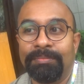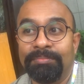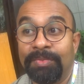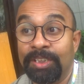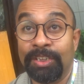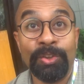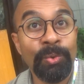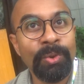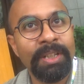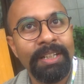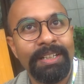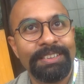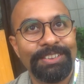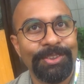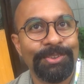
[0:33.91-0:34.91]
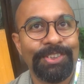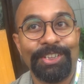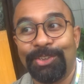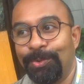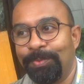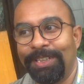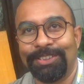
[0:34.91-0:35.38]
the GNU Linux user
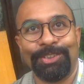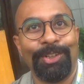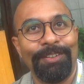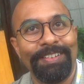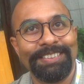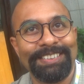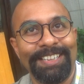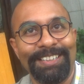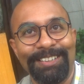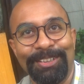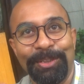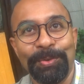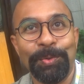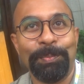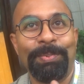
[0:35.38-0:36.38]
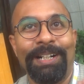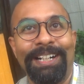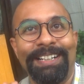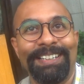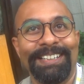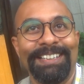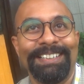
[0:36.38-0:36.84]
group, there's always that GNU part